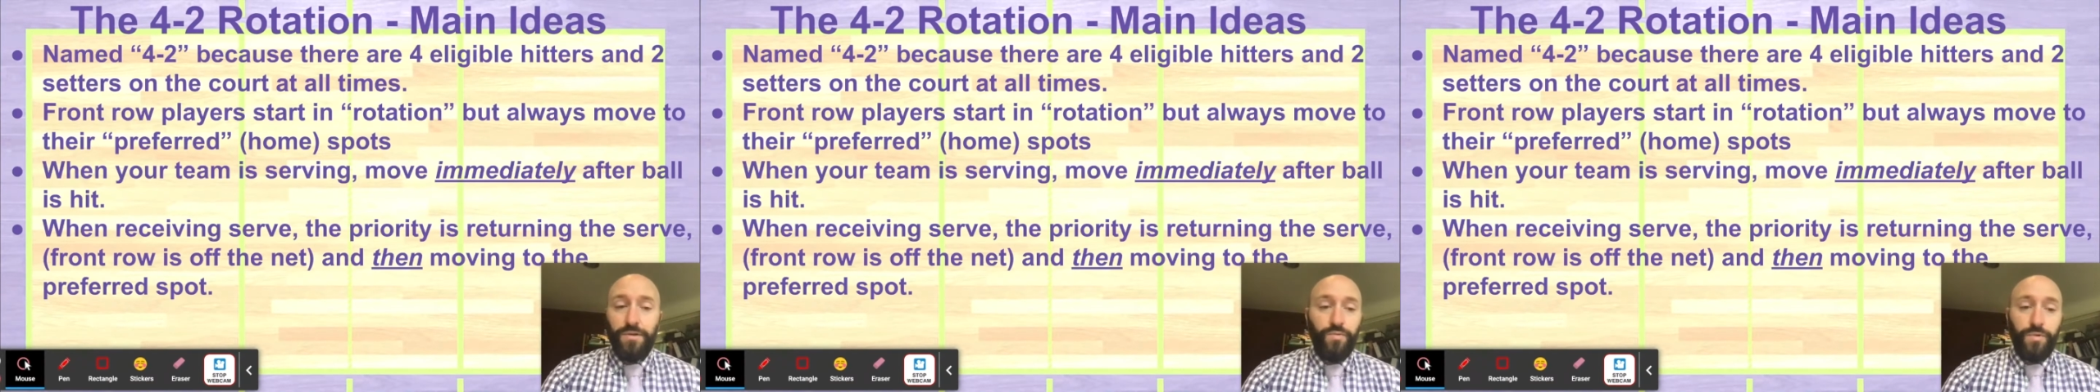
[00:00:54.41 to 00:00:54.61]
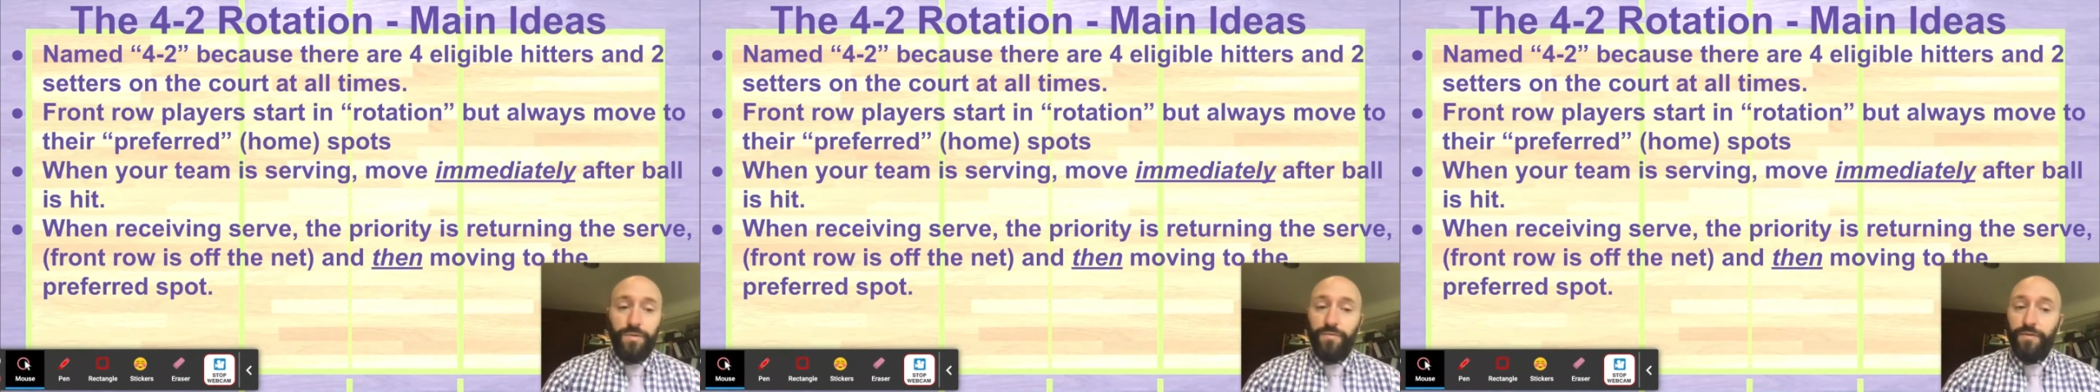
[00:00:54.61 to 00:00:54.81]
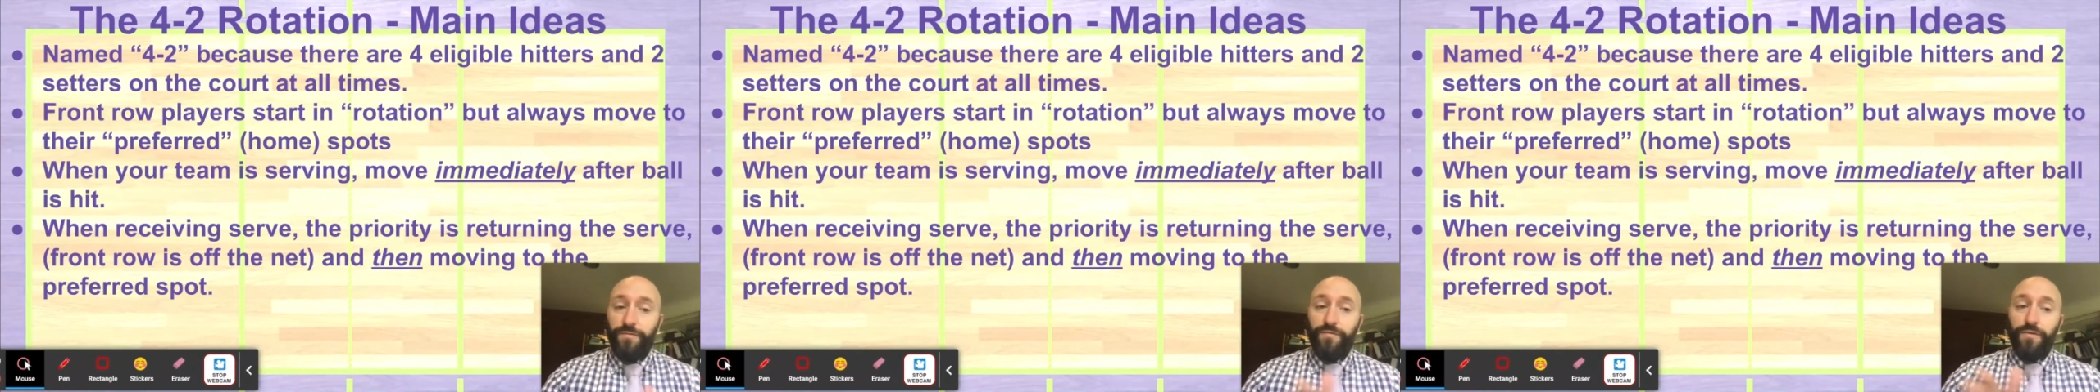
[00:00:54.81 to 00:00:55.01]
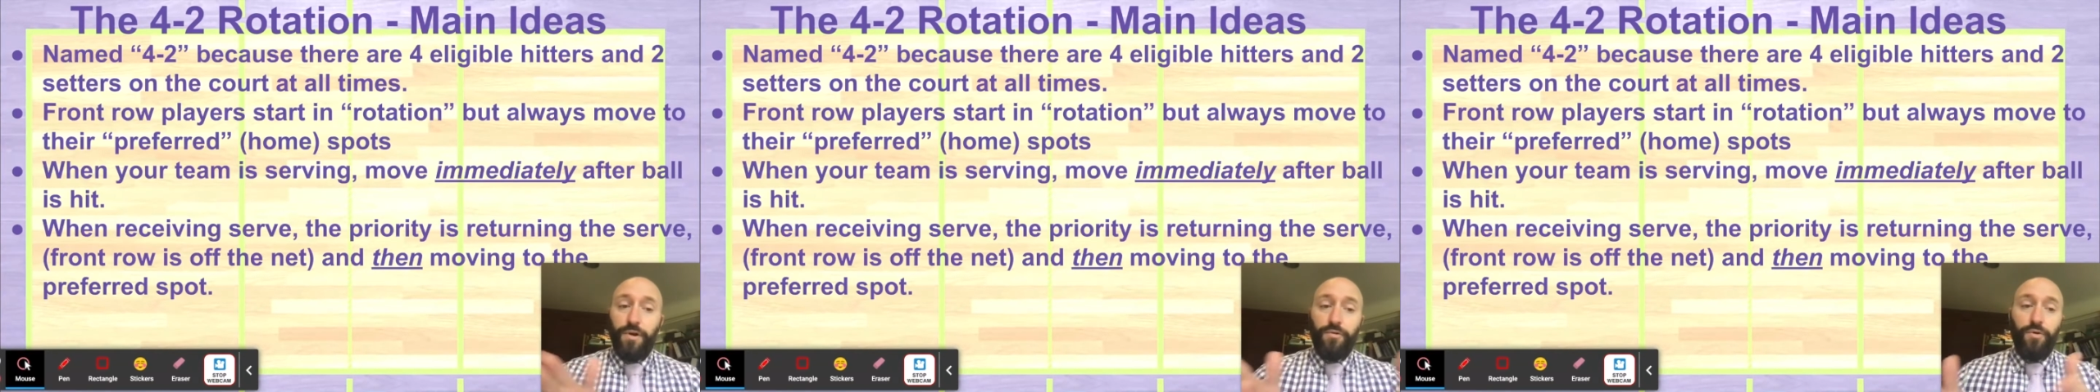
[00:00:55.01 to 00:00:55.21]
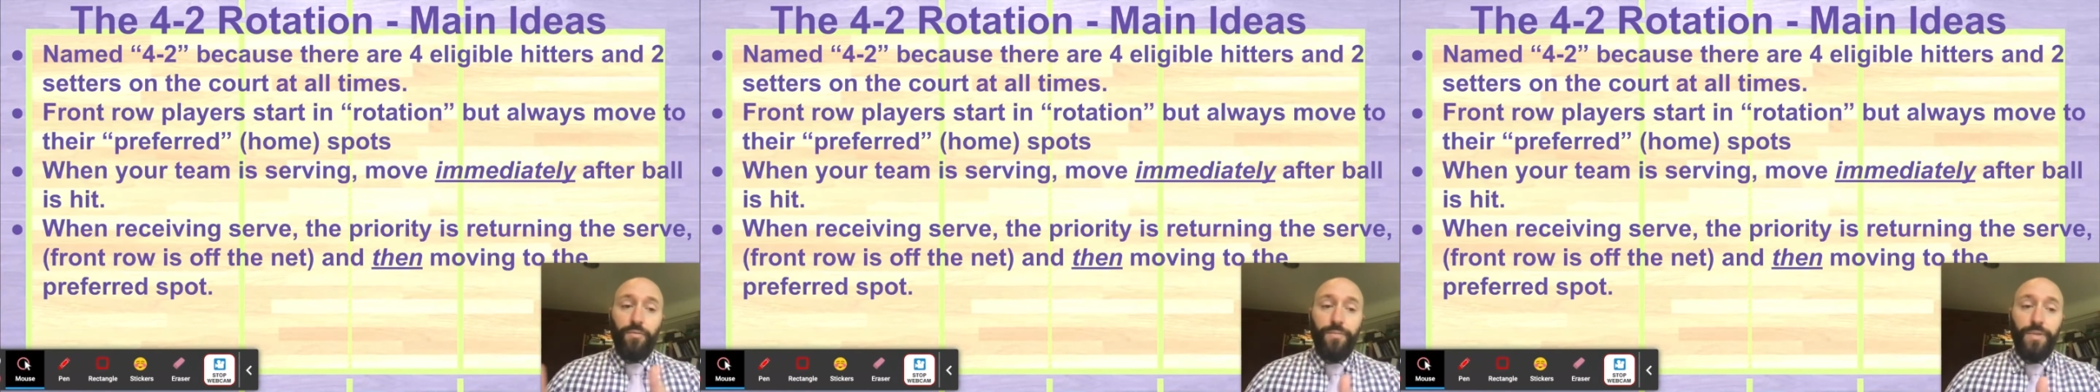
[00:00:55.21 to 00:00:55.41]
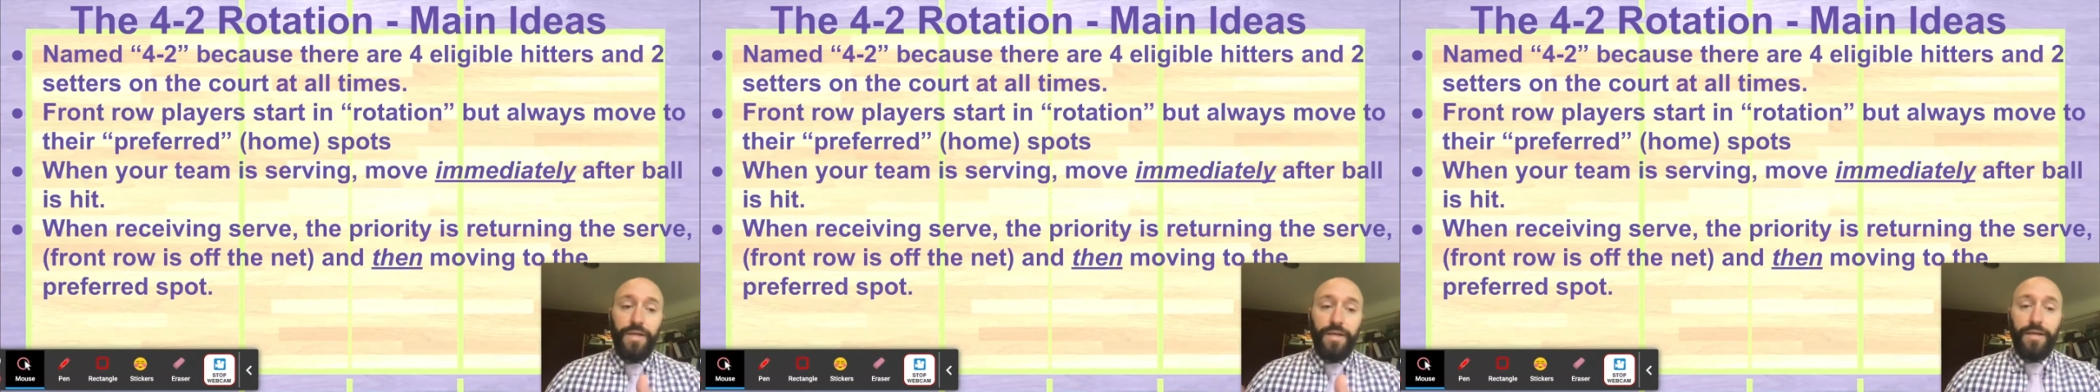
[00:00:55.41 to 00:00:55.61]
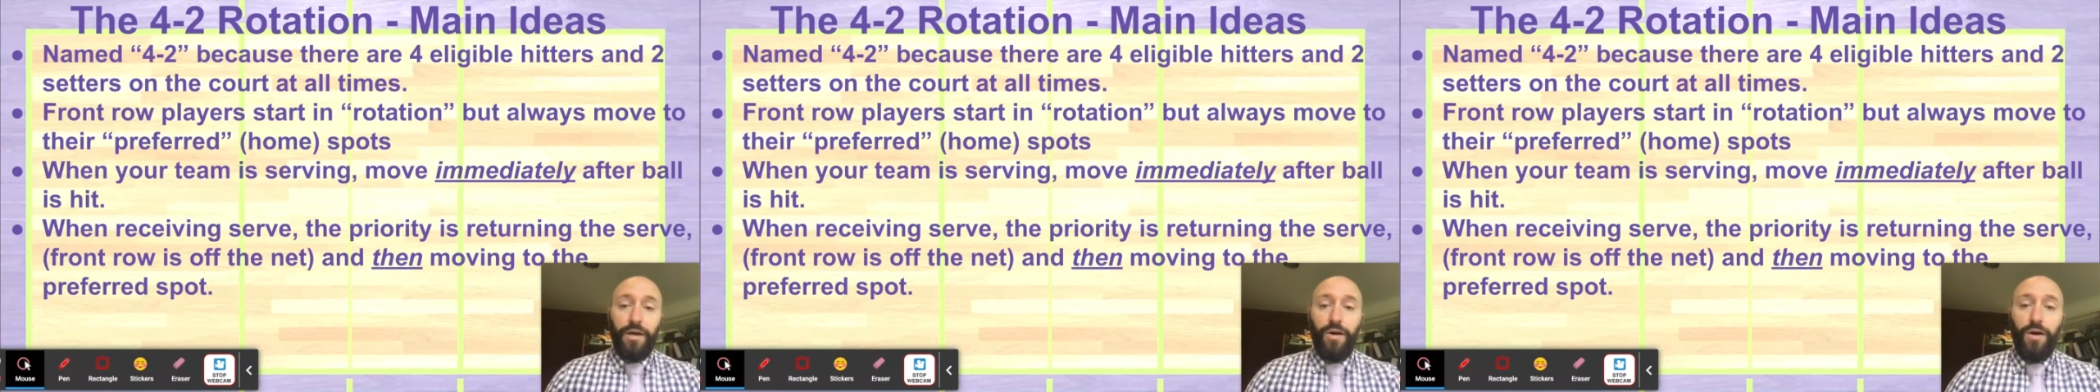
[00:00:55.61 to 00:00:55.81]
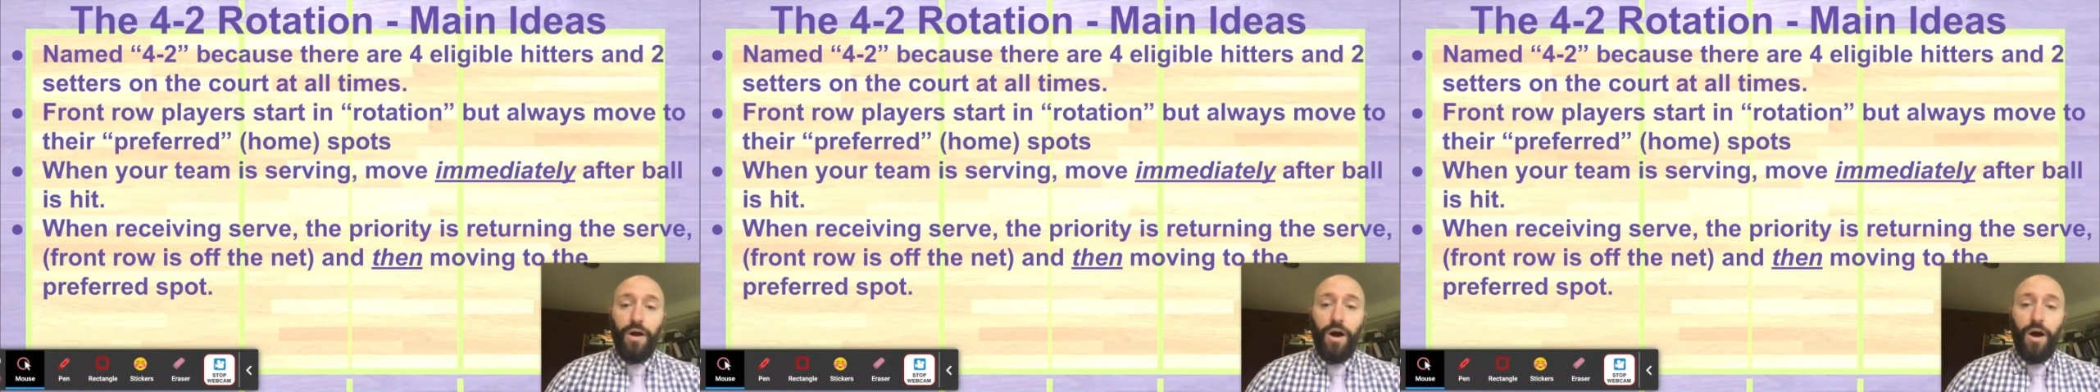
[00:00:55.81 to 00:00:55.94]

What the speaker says: with the front row being